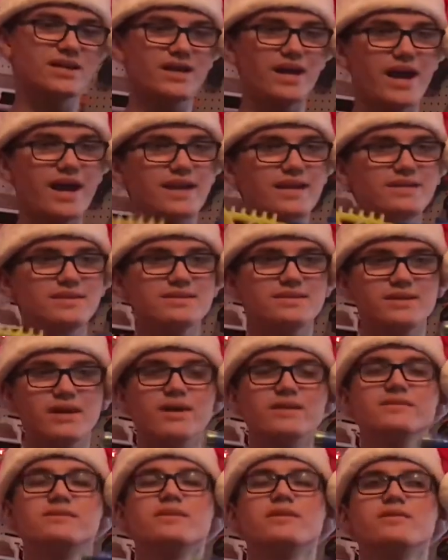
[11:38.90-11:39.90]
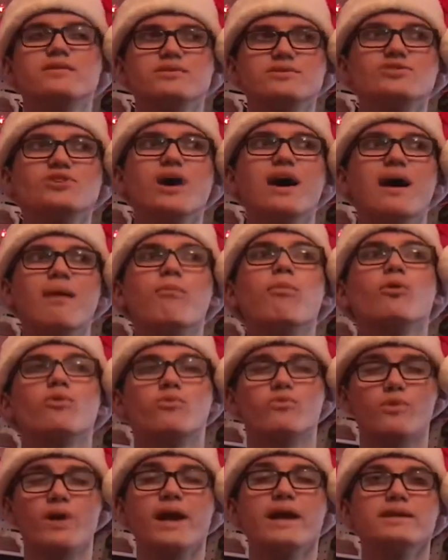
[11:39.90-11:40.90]
and it does the job
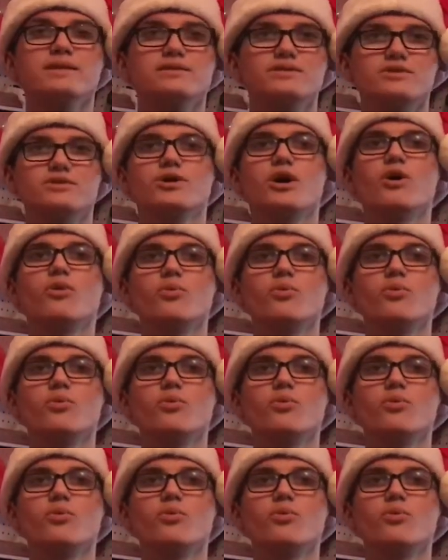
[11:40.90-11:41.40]
right. So we're